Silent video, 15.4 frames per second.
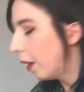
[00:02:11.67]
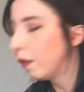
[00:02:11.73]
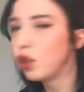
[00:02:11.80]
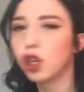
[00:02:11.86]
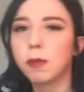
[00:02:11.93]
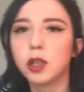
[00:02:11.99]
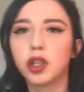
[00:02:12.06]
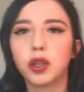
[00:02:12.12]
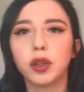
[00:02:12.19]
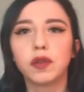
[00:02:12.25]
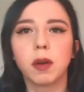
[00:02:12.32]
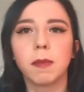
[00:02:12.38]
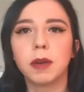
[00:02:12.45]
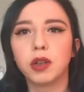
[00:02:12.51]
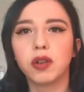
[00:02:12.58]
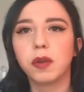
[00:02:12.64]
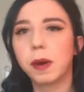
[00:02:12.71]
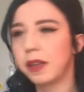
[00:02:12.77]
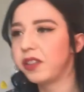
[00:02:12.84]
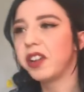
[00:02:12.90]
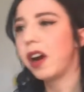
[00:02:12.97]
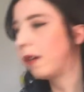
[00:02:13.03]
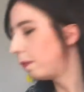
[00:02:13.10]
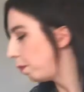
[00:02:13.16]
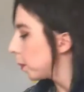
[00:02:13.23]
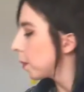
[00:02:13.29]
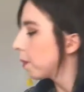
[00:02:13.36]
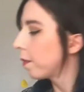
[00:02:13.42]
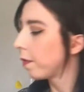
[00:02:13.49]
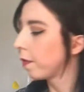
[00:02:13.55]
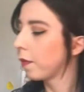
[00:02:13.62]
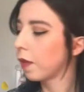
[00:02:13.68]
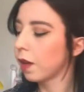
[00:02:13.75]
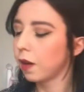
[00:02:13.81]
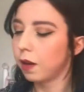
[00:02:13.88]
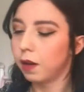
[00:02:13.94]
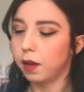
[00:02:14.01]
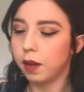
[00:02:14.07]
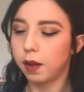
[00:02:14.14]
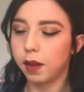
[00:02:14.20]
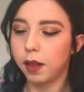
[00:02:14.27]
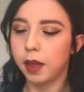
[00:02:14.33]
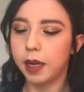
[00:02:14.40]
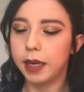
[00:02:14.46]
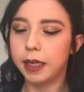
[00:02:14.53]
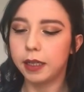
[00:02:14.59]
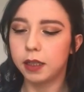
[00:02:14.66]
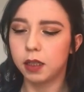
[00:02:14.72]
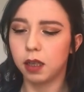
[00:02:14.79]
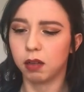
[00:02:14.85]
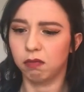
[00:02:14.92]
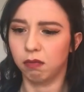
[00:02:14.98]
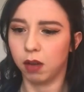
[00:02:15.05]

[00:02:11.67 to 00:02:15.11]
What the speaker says: I have so much to choose from, I don't know where to start. These